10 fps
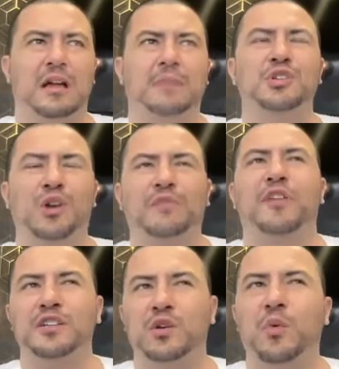I'm sure I'll
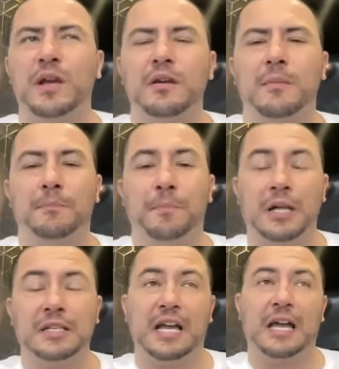find a way,
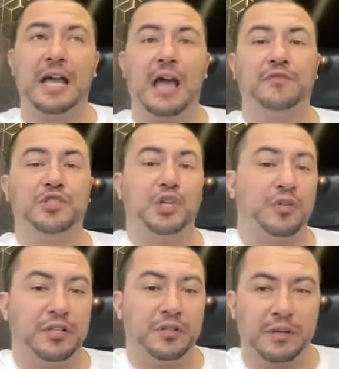but I have
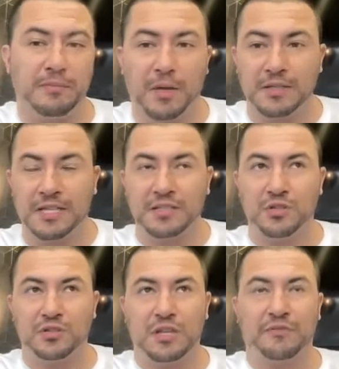jury duty Monday and
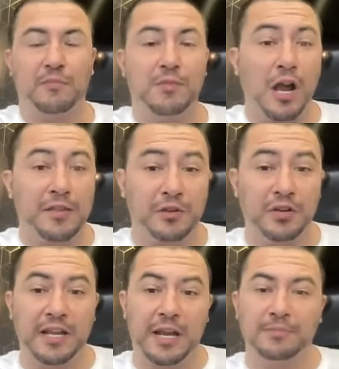Tuesday from
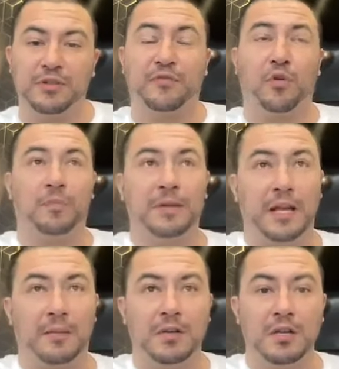9:30 a.m. to 4
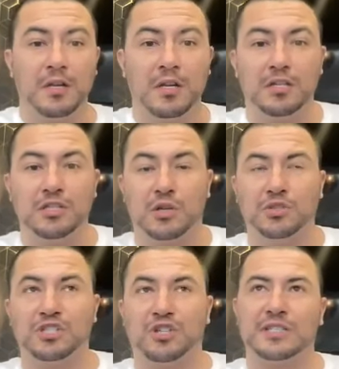p.m. So
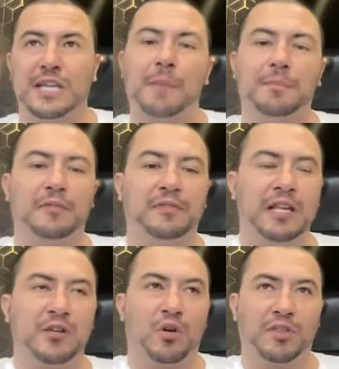just on top of
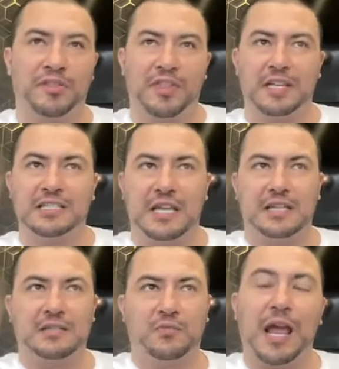like all the things
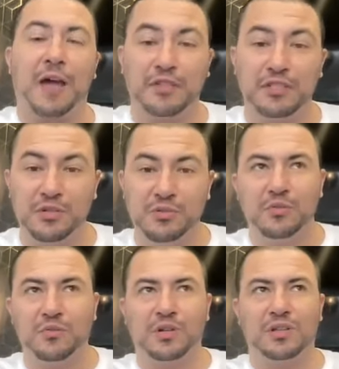that we have to do,
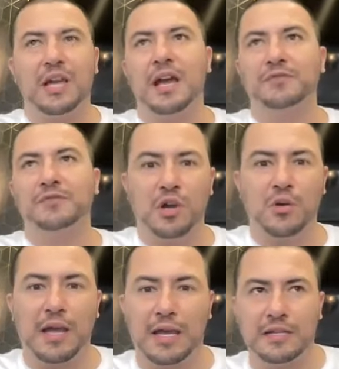well, I have to
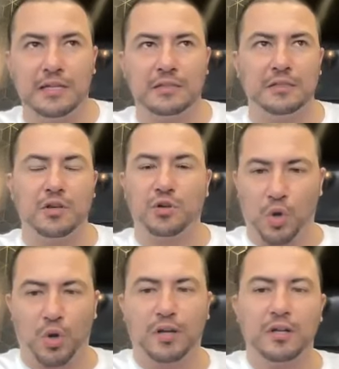go ahead and go to
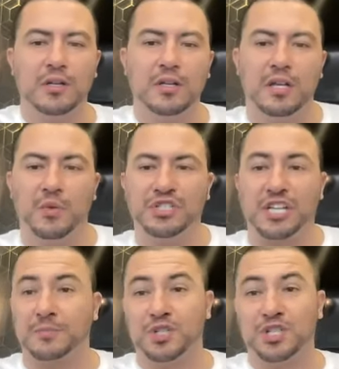court, in which
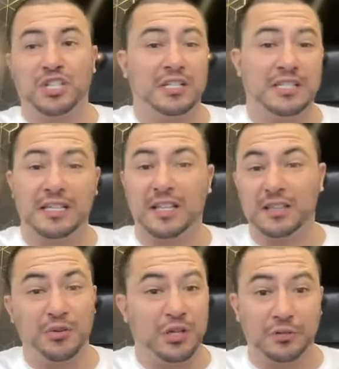case I'm just going to say that
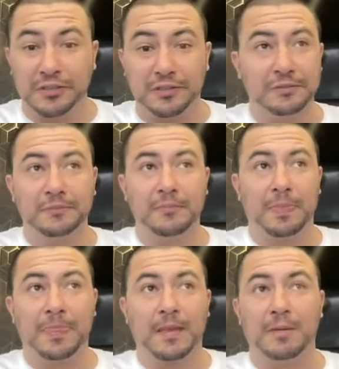they're guilty
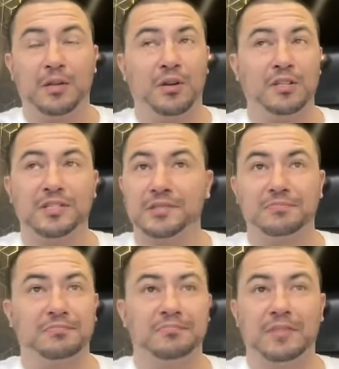because
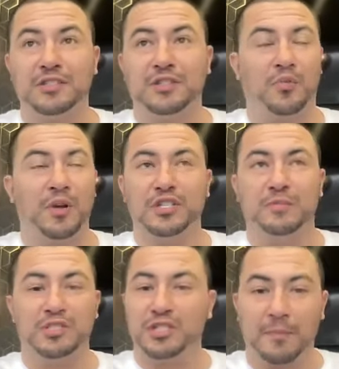they took way too
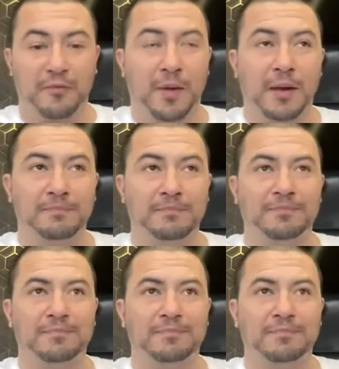much time of mine.